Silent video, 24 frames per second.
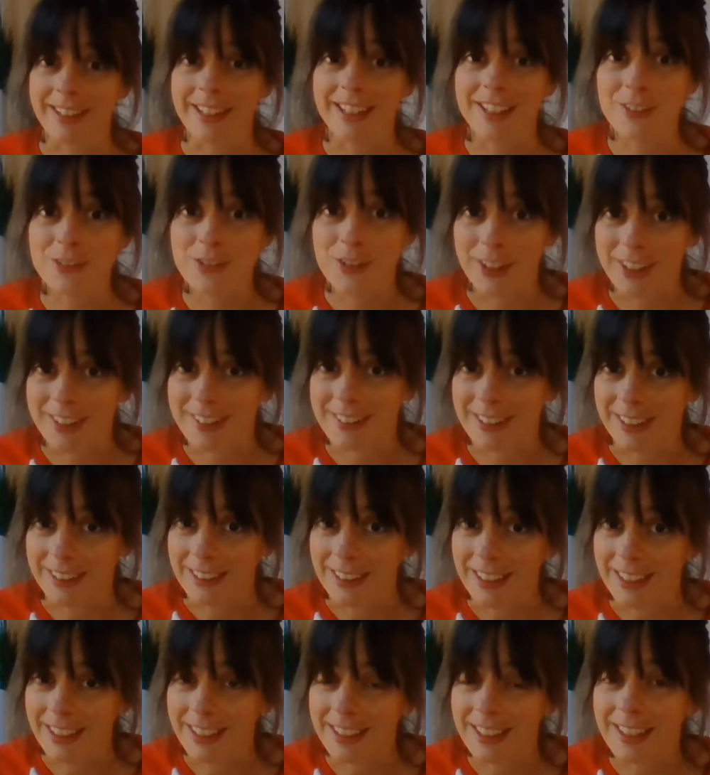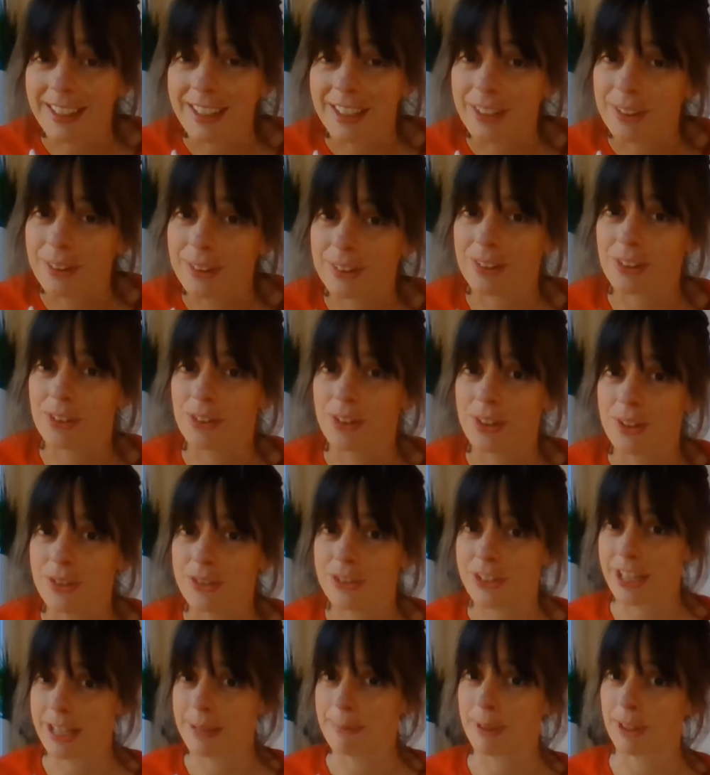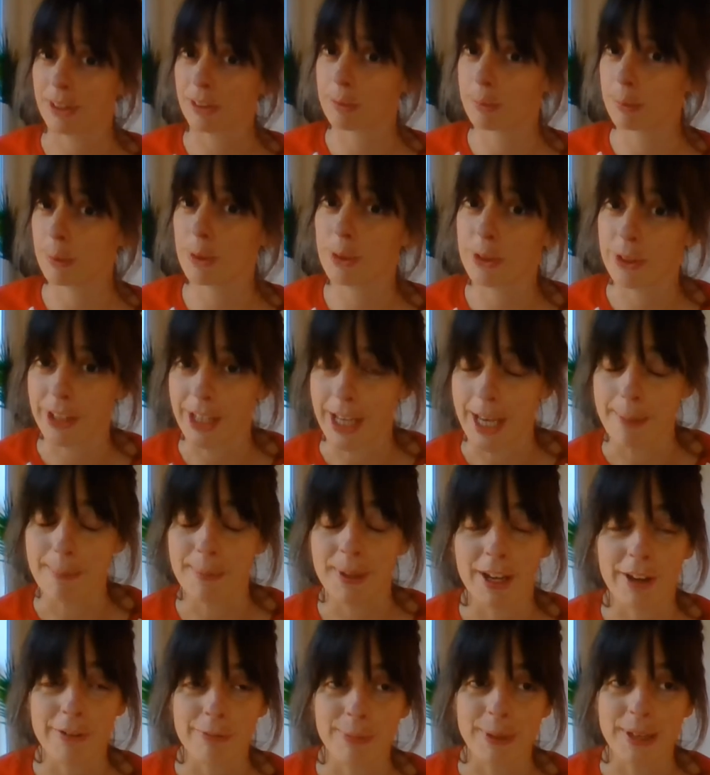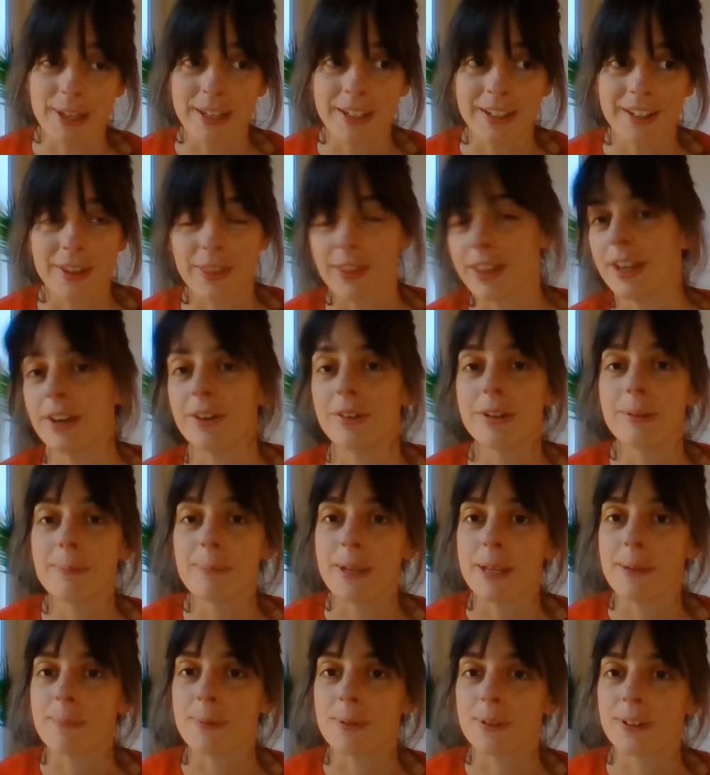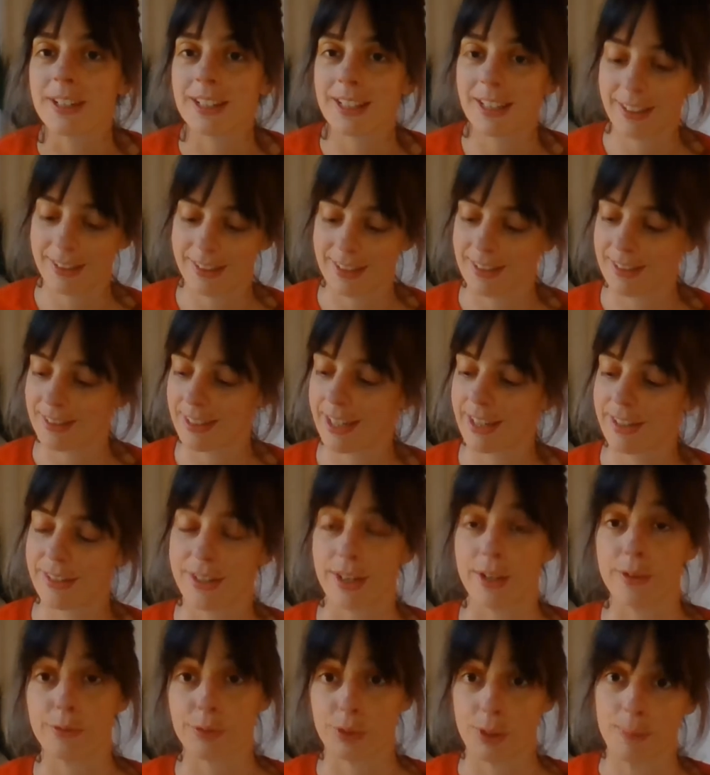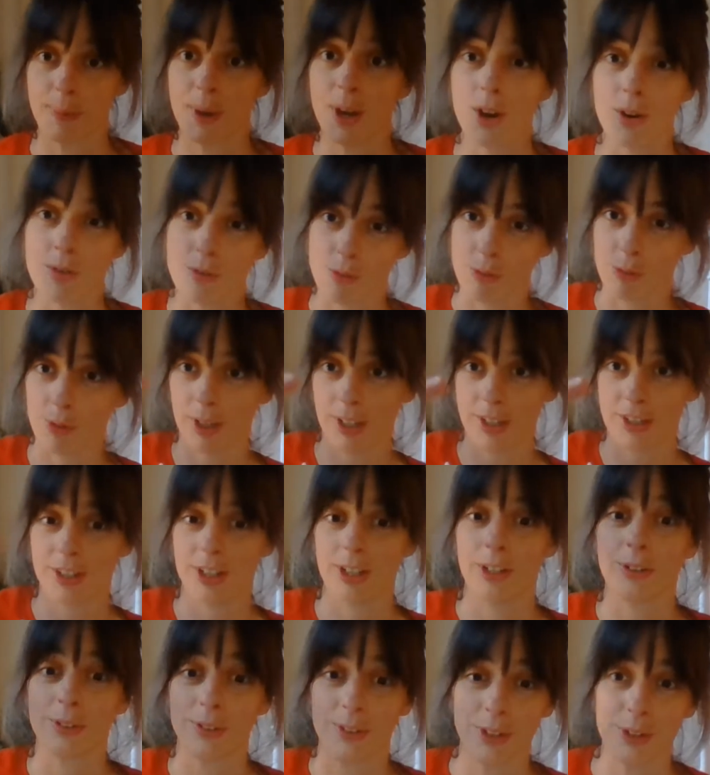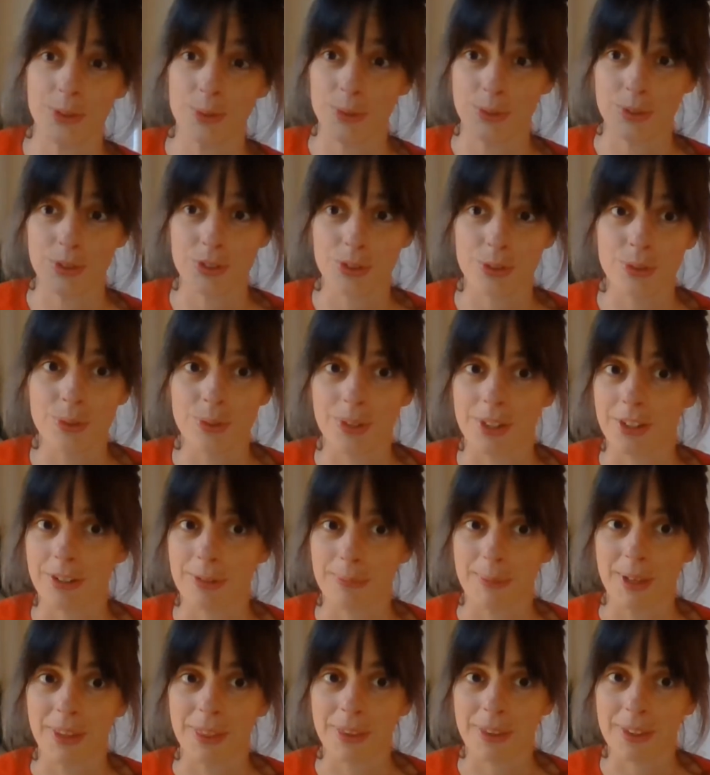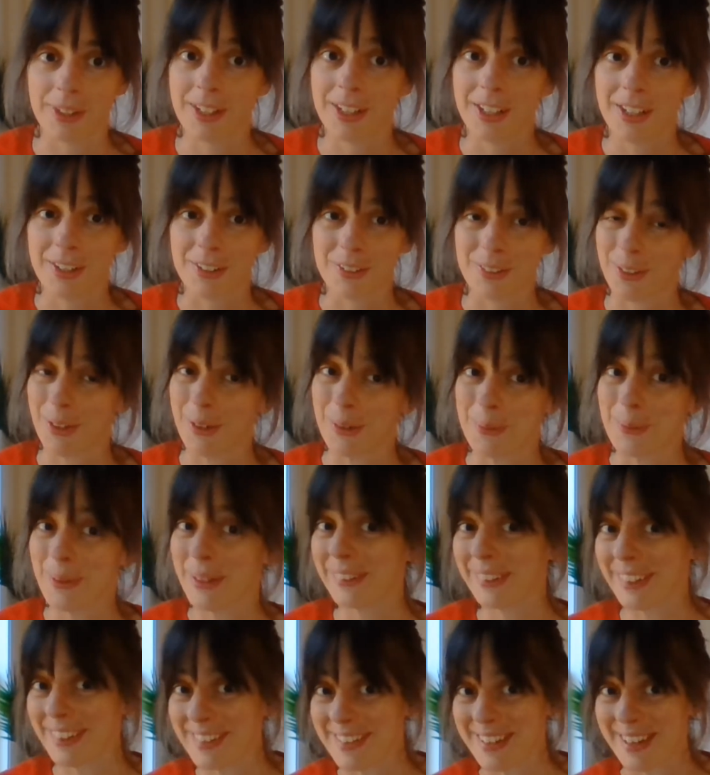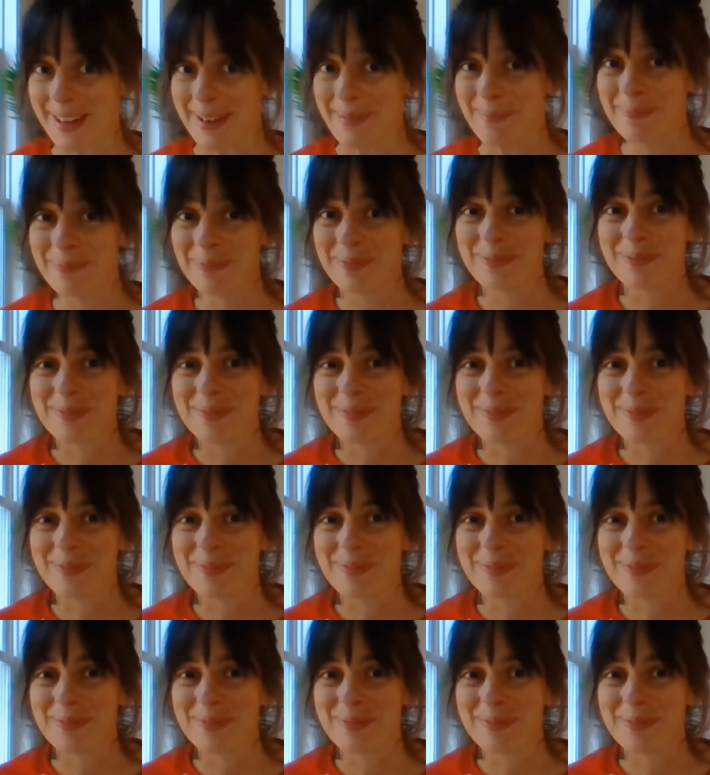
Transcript: interestingly, it looks as though Team Explorium have been the only people collecting data from right along the North Shore this month. So well done, team.